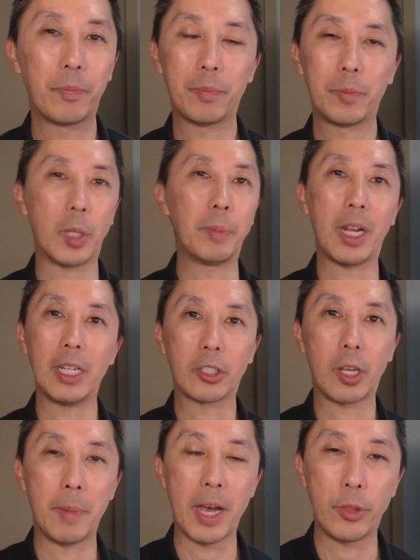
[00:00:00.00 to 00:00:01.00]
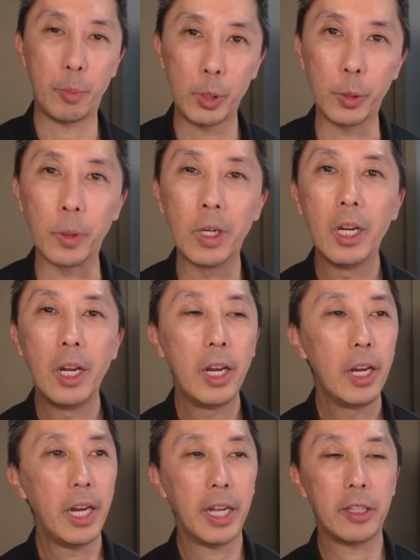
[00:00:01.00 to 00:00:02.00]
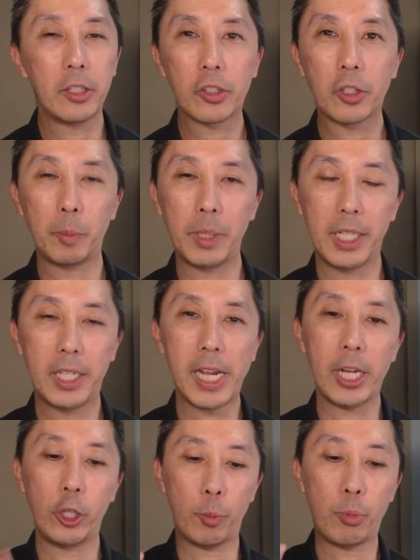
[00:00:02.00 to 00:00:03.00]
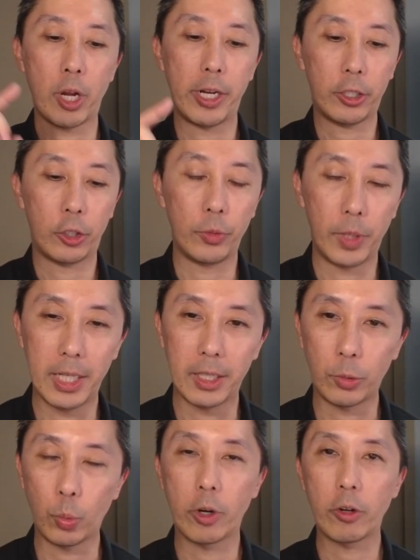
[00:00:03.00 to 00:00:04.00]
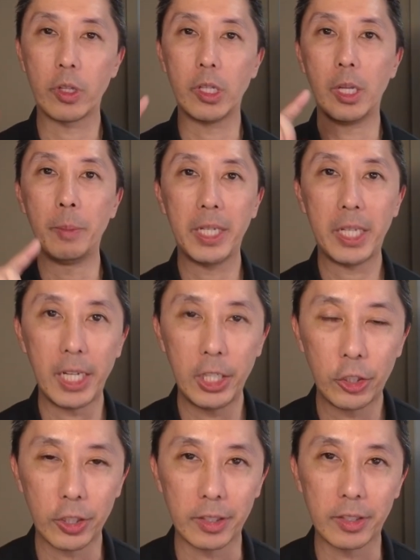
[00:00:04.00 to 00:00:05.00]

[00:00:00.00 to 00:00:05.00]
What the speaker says: sometimes come out of the blue. And this could be, can your product do this? What are the limitations?